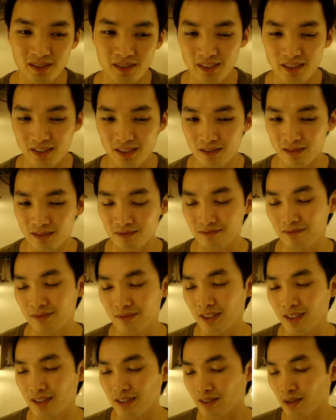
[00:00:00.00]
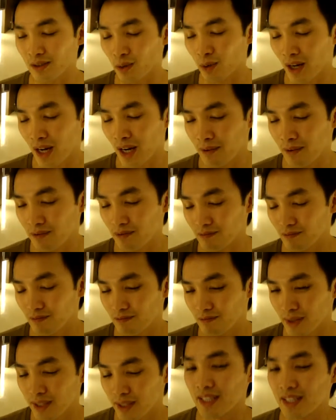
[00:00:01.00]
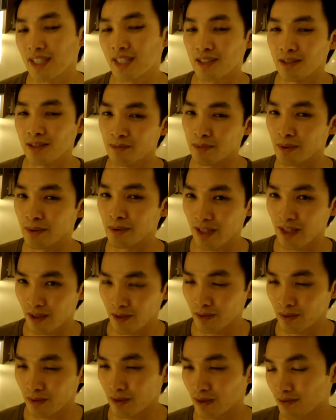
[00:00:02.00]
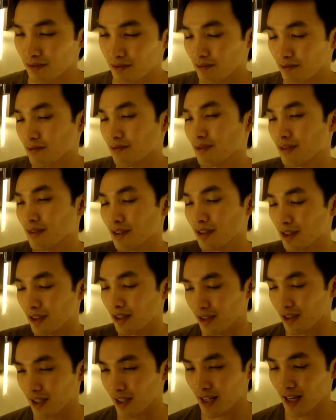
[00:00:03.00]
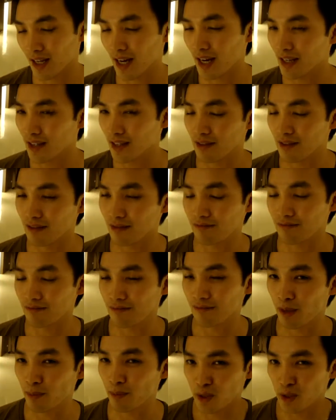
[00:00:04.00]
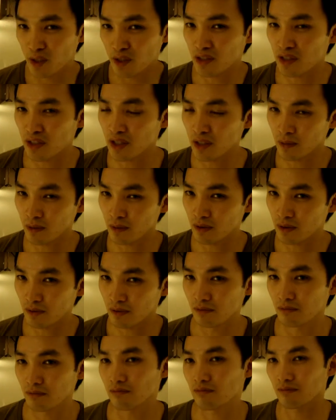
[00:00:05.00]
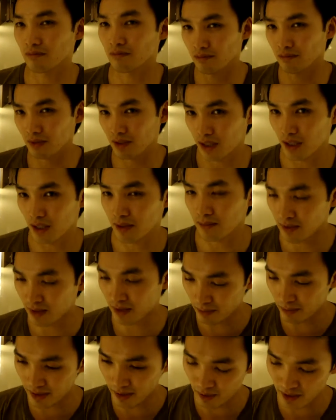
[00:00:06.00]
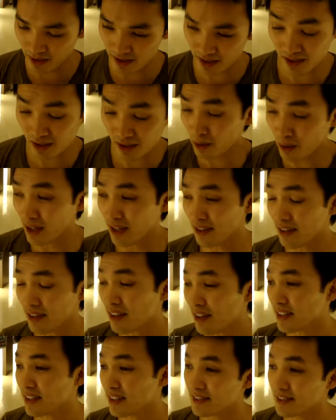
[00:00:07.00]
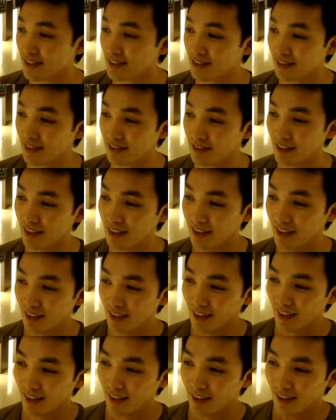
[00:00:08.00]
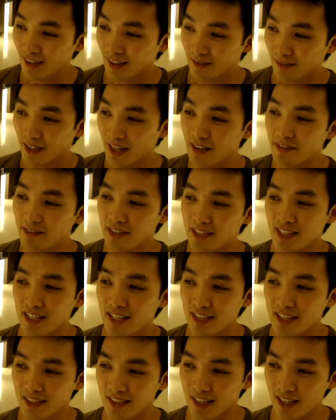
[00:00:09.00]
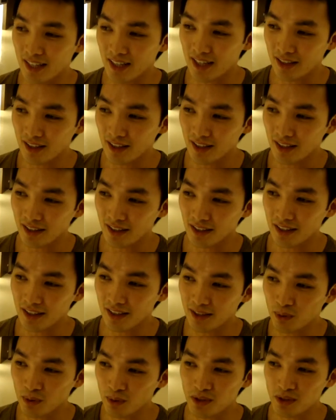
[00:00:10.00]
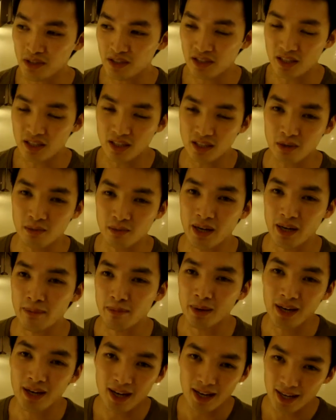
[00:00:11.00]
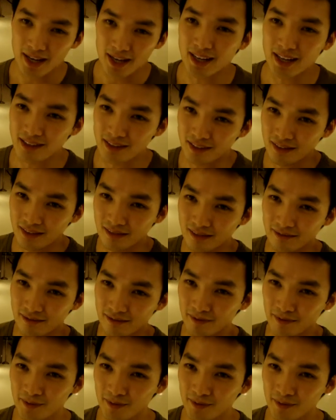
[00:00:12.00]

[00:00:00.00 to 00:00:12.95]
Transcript: it quite predictable that I would, that kind of opportunity would come to me, which is quite nice. But having said that, I think I want to stick to my plan and